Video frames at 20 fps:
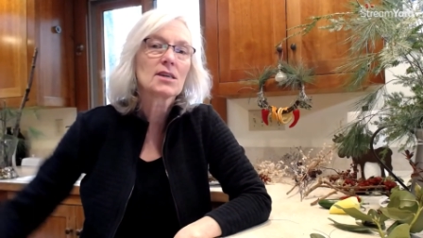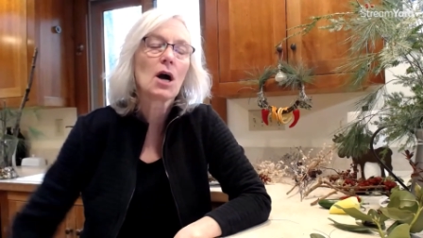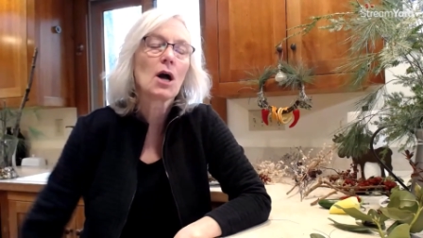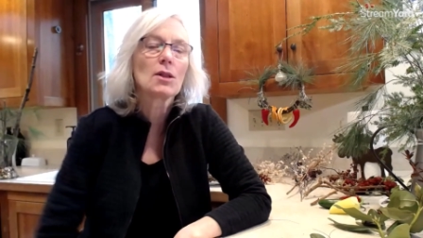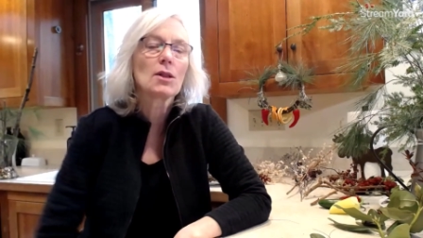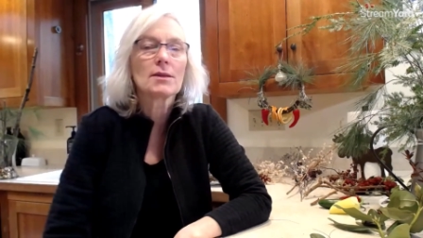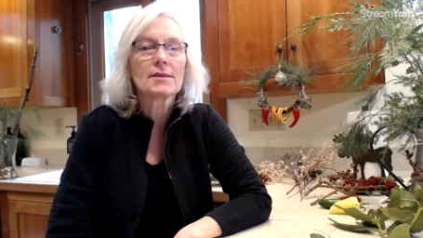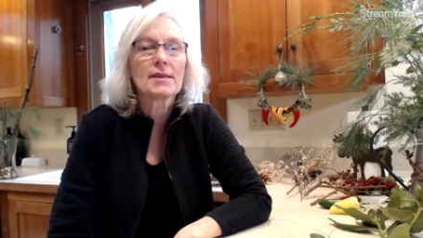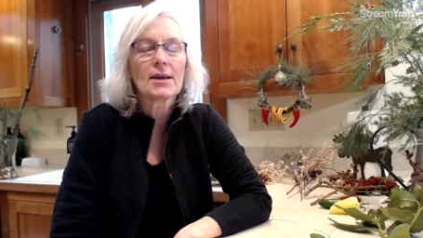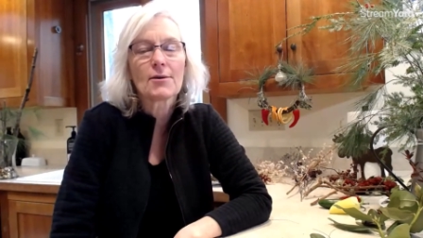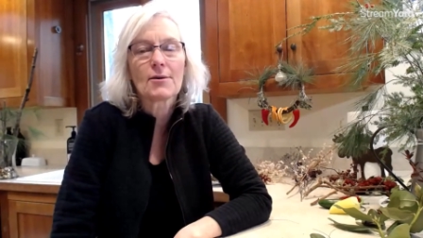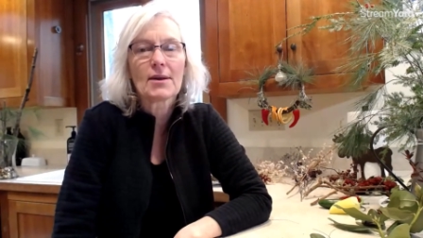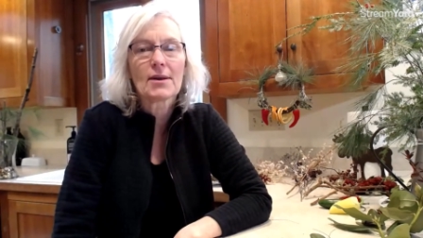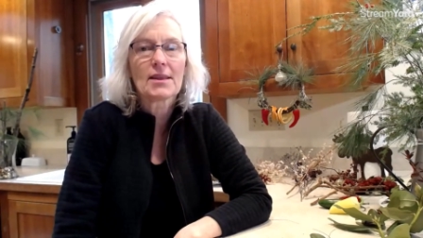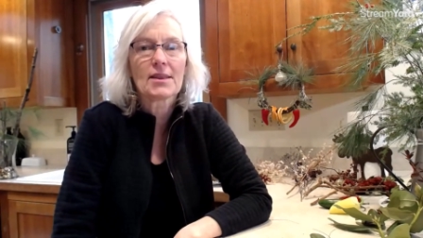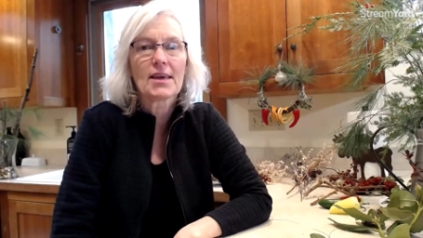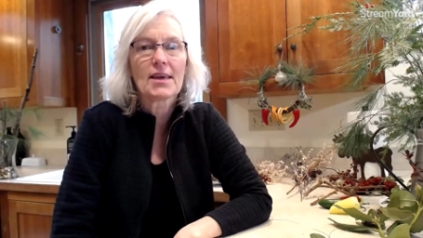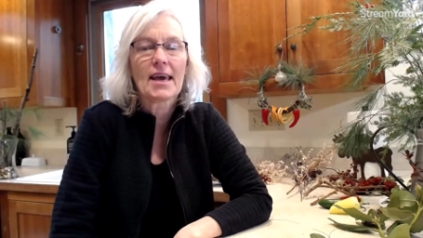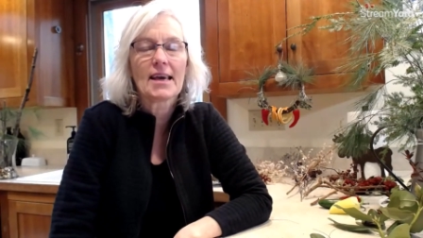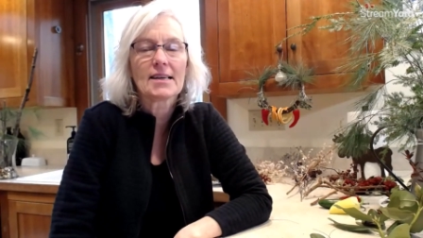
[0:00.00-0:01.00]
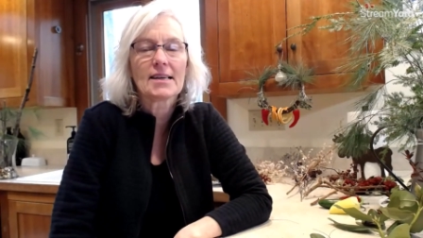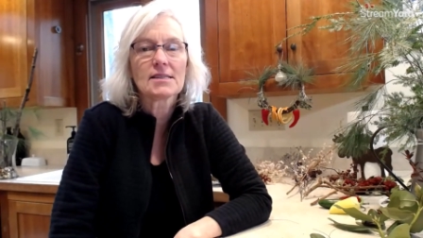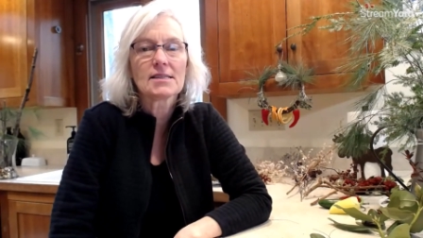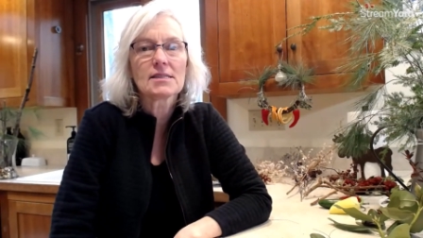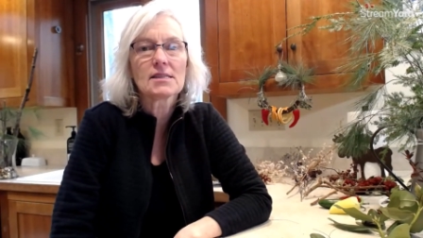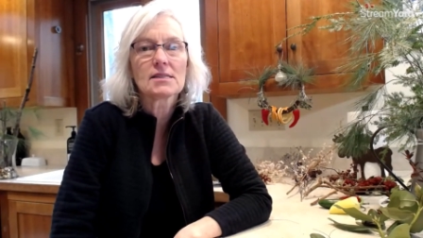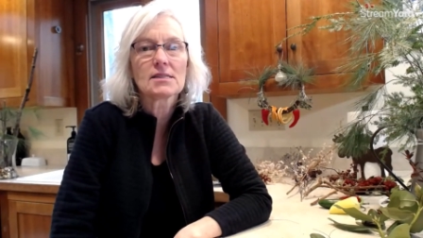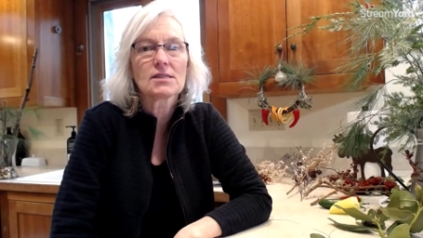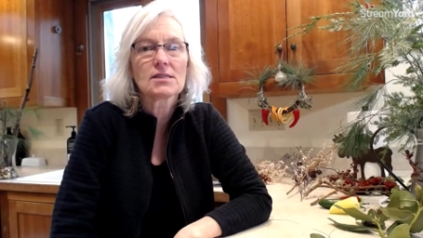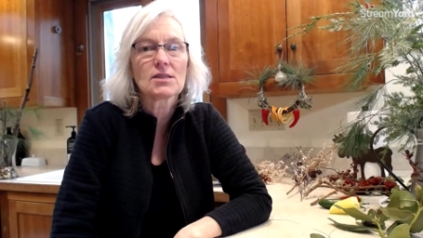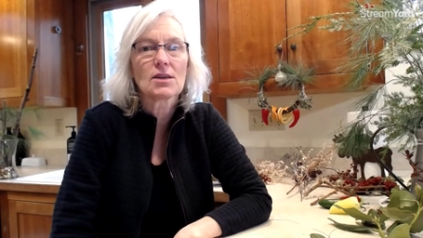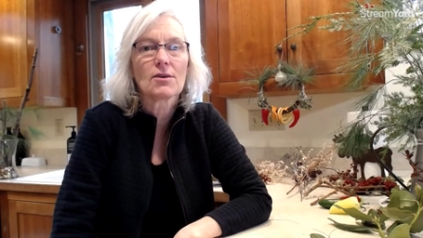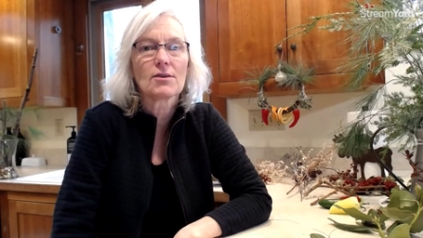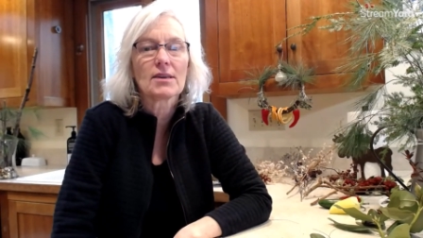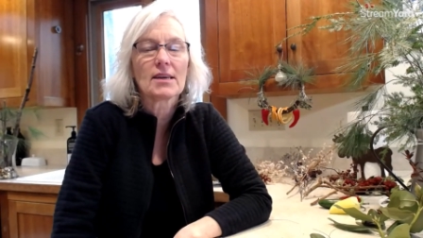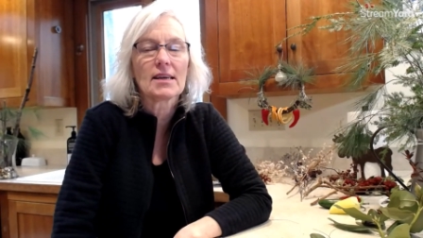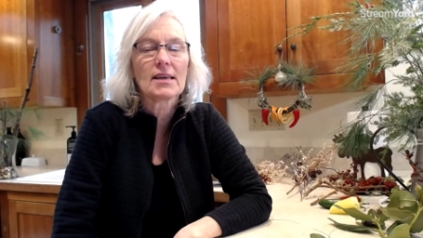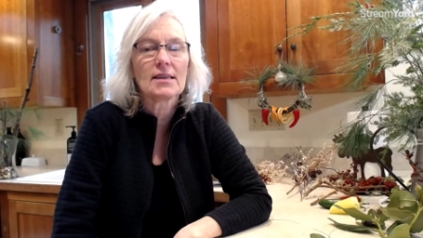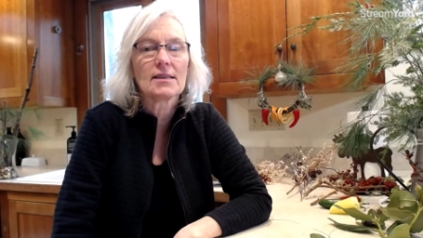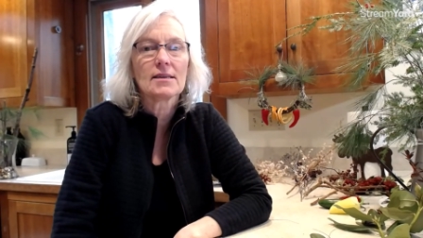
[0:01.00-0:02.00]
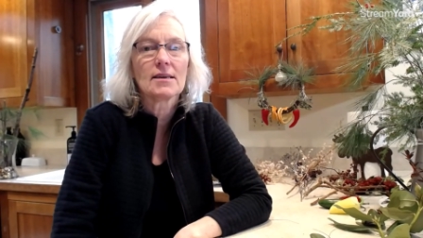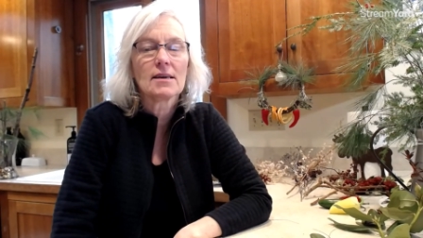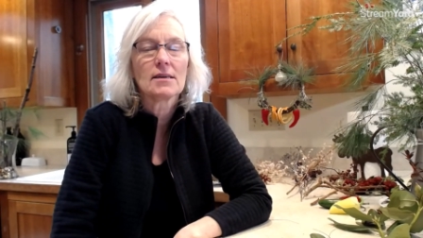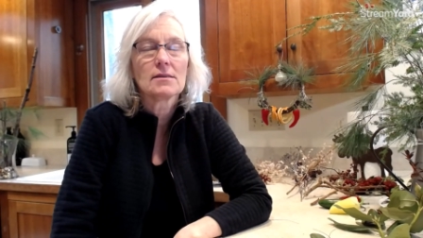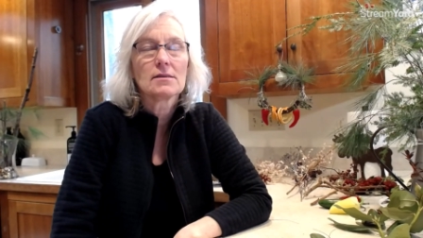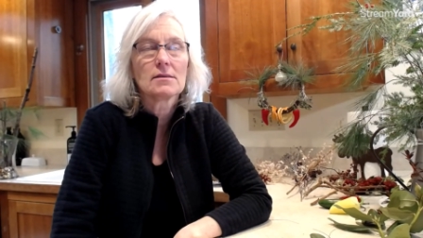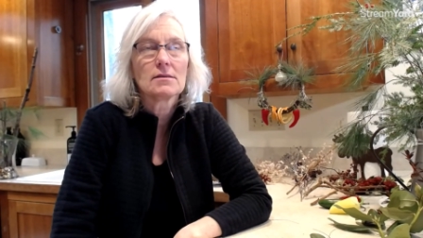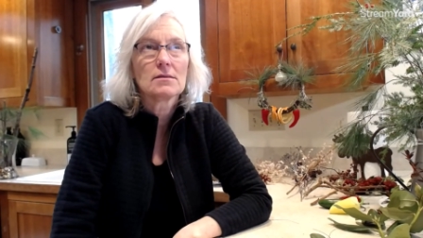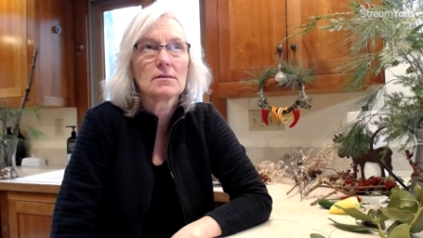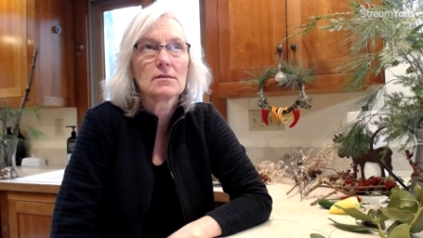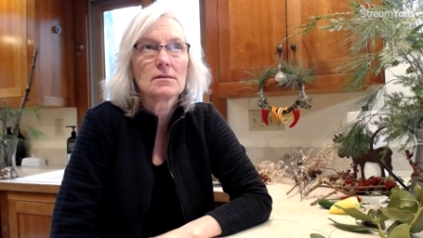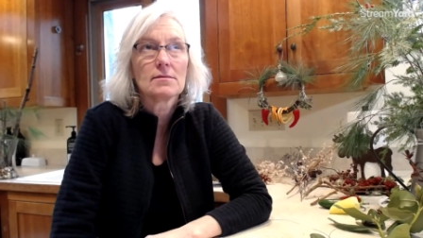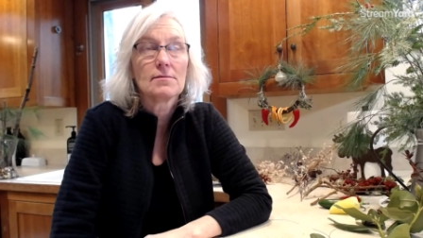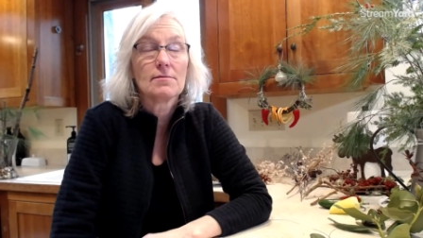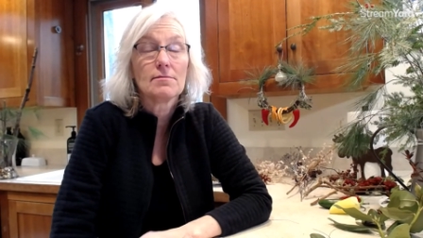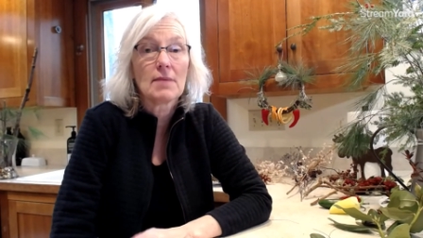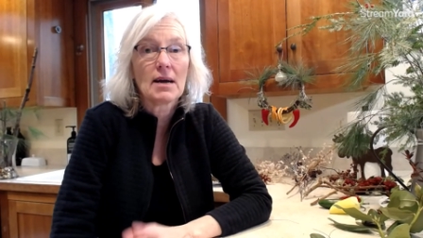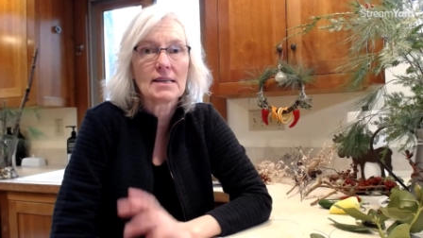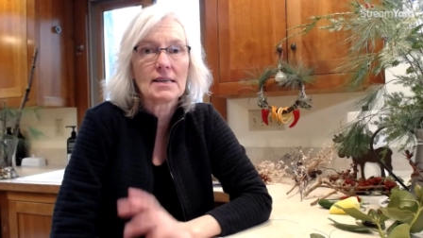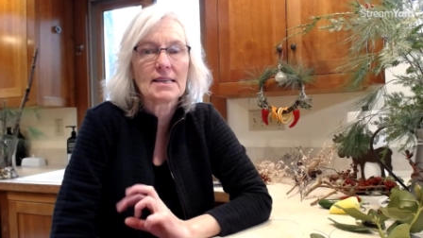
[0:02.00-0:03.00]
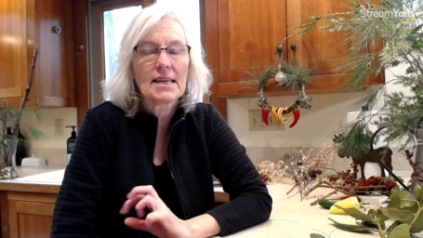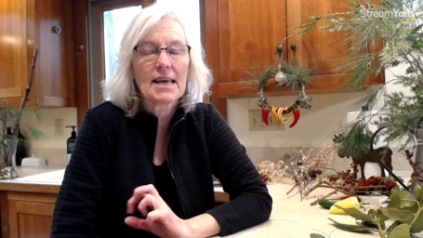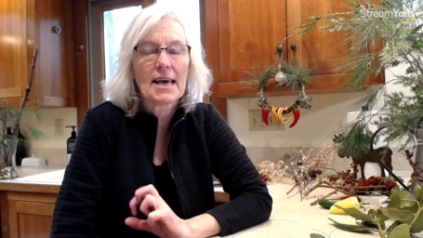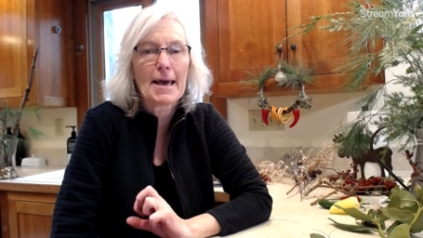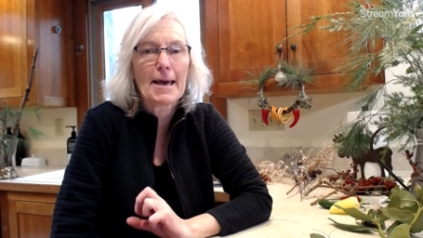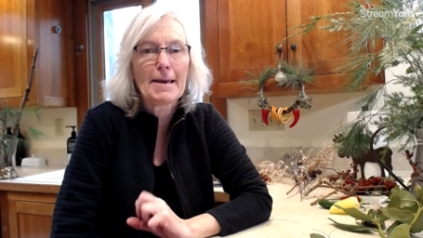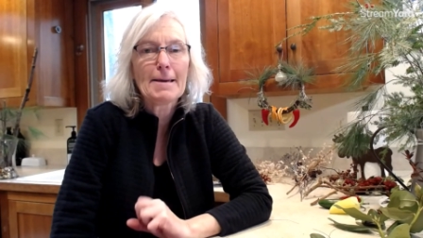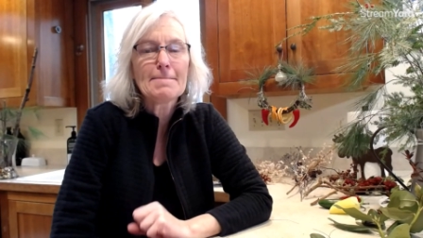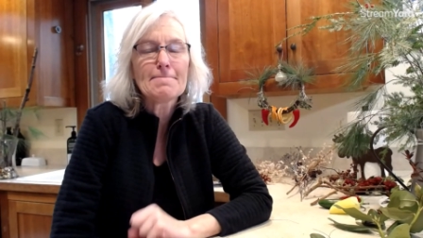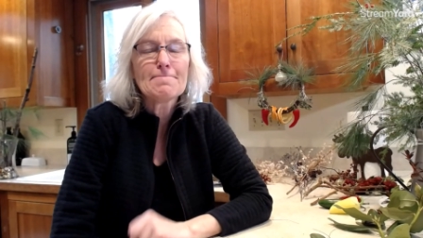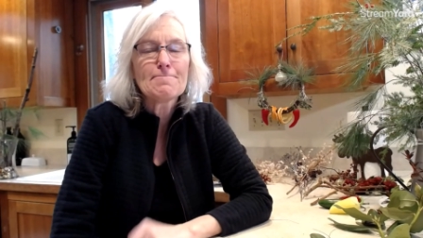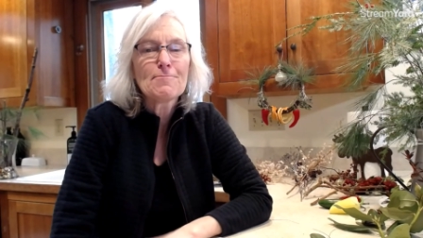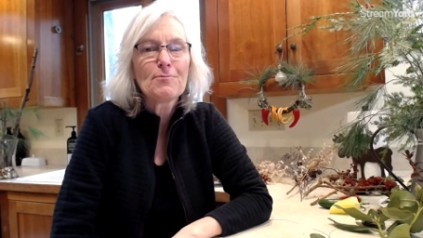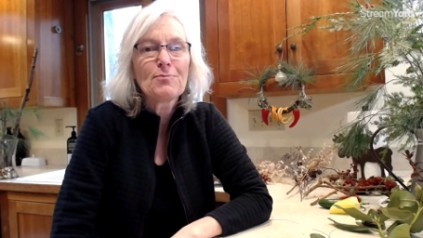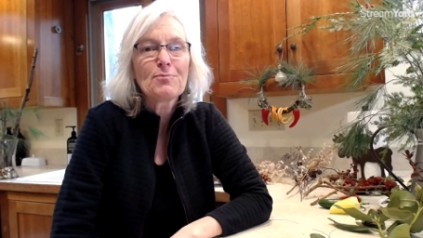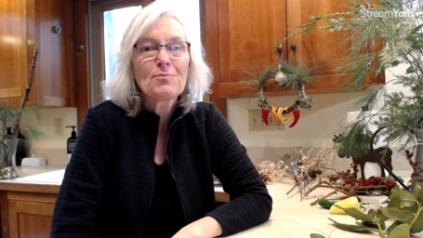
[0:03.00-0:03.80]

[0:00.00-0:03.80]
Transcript: culinary things starting Monday.